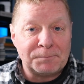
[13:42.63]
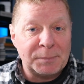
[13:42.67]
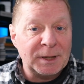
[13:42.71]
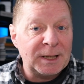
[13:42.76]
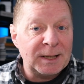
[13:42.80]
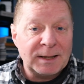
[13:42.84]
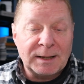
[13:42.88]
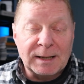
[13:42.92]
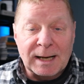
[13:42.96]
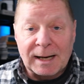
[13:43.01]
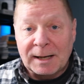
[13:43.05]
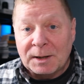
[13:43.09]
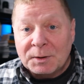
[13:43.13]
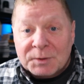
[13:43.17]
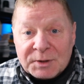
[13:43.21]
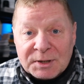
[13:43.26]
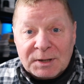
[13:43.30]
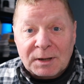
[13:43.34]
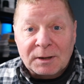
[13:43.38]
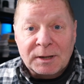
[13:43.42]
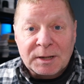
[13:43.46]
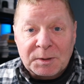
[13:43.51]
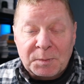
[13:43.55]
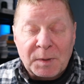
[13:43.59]
being
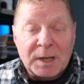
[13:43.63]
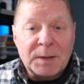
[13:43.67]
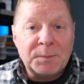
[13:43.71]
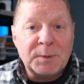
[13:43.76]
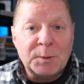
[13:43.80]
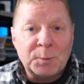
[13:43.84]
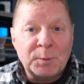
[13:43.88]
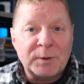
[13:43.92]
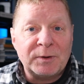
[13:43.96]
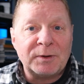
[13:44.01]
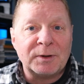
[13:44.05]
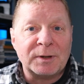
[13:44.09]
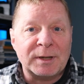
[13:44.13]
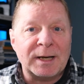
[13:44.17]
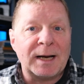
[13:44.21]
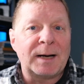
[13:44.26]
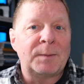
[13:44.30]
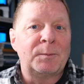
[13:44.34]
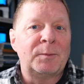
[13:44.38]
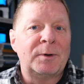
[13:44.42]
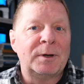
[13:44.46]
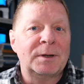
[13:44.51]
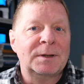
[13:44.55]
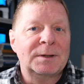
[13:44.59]
outside maybe with your
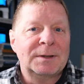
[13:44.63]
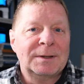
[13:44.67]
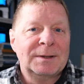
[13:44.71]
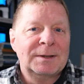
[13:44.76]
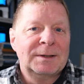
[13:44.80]
camera